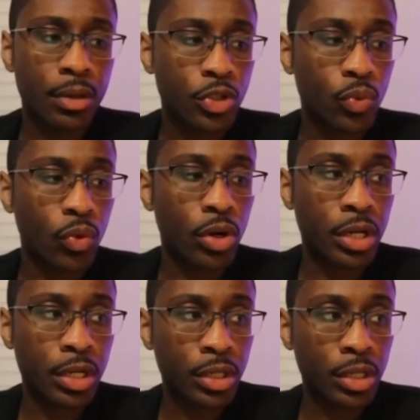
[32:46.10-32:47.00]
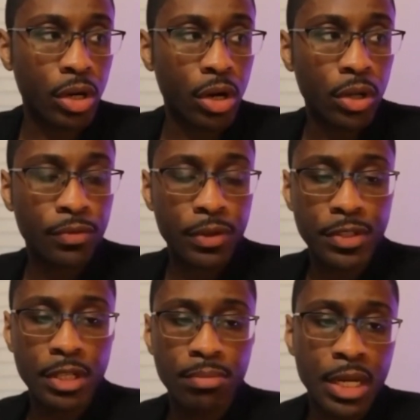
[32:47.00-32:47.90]
There's one called
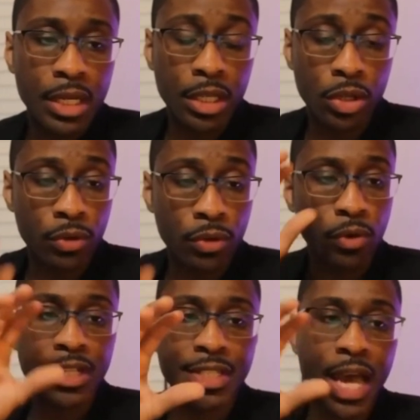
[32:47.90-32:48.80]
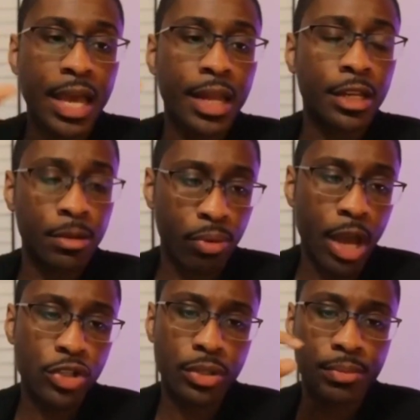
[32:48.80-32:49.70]
15-Minute Cure for Anxiety
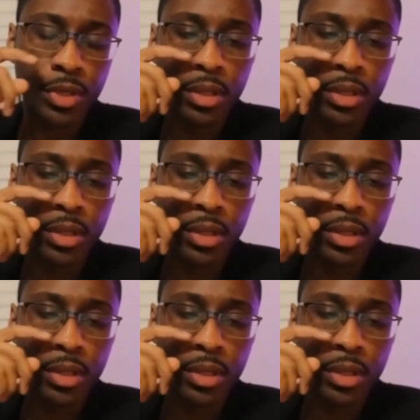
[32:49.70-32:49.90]
Depression.